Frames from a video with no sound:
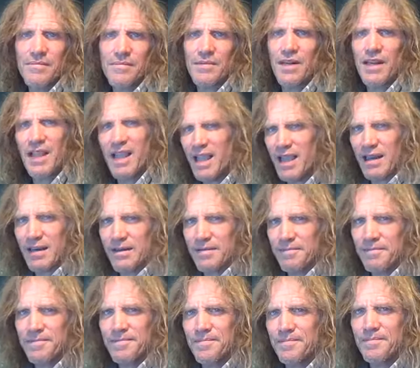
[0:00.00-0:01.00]
but again,
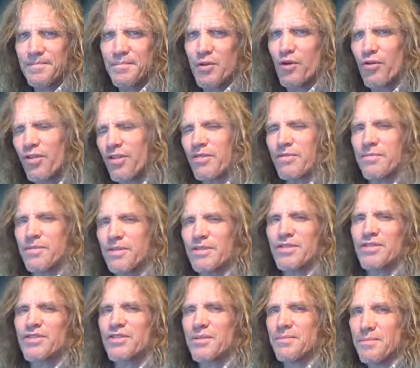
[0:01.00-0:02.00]
both of them are
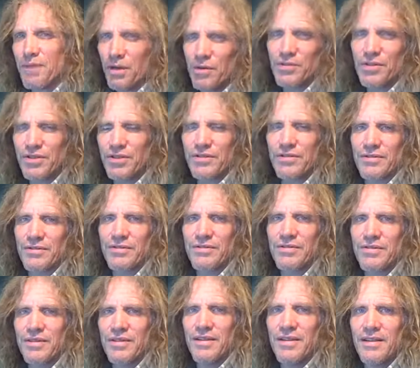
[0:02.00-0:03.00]
just
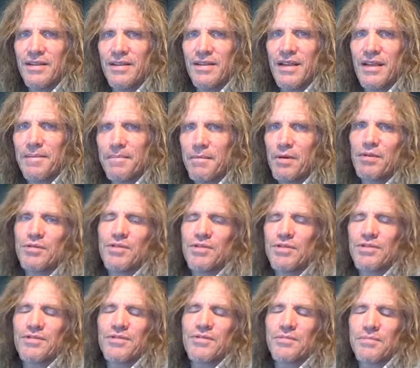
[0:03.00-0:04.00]
emotions.
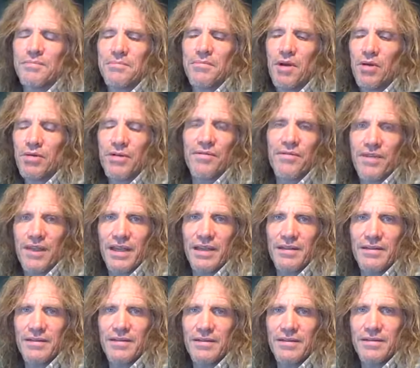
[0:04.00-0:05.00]
Emotions
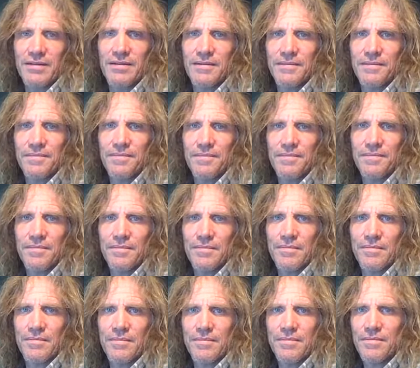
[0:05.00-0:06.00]
motivate.
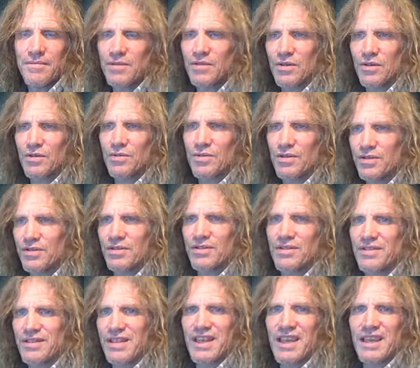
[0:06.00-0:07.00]
So you're
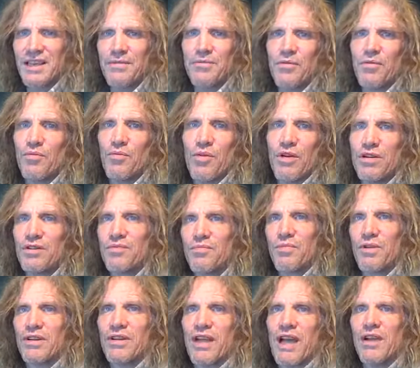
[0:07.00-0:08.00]
just saying, well, what,
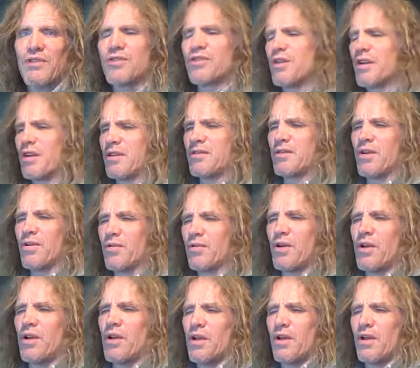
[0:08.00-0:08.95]
what, how should, uh, you know,